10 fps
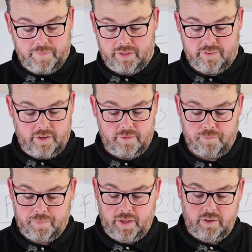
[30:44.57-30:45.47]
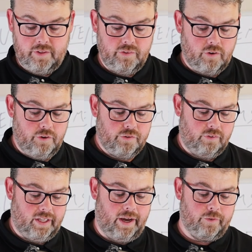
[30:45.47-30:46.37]
That's it. These are
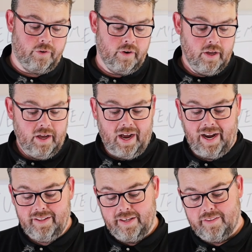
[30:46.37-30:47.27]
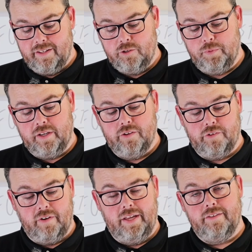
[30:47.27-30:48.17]
also louder. I like these
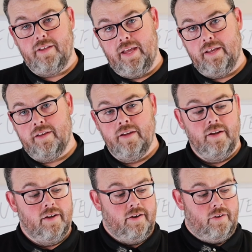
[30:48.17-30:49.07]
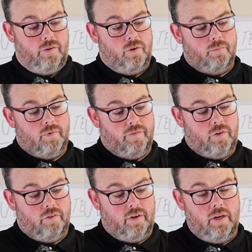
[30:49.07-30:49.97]
because they're in tank.
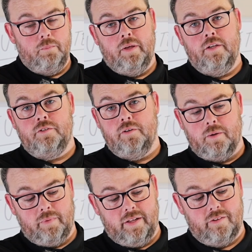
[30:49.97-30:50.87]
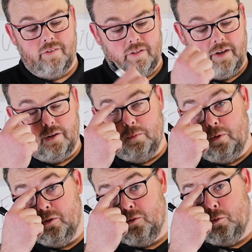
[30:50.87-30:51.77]
If you're in a pinch, you can buy this at the auto
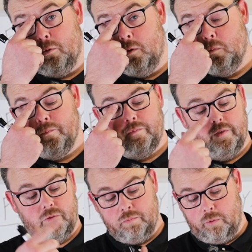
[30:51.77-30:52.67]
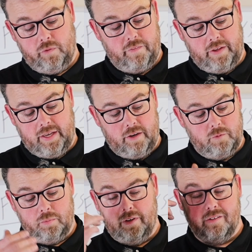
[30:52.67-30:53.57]
parts store. Just pull the thing out
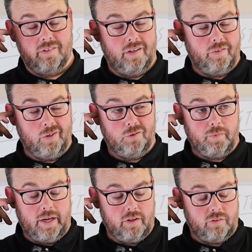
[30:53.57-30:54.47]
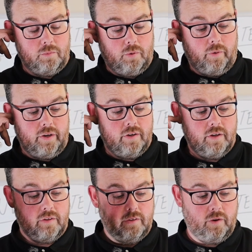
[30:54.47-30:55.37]
and replace it if it goes bad at some point.
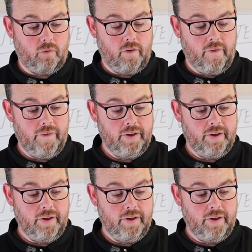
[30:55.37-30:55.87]
So